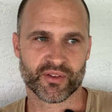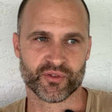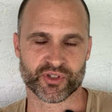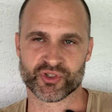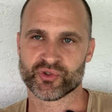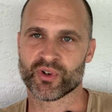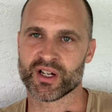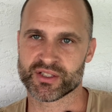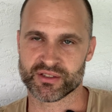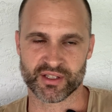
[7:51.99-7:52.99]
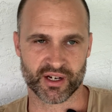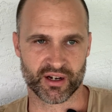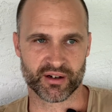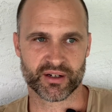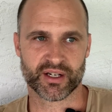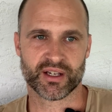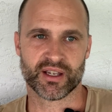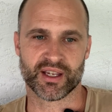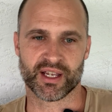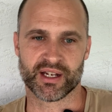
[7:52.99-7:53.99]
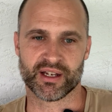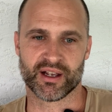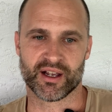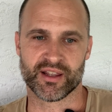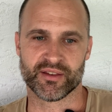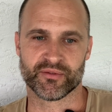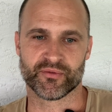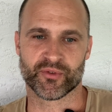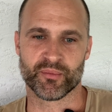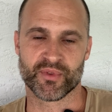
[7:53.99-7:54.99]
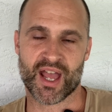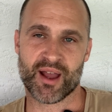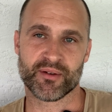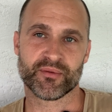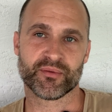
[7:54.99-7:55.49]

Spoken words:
There's a trust there, and from that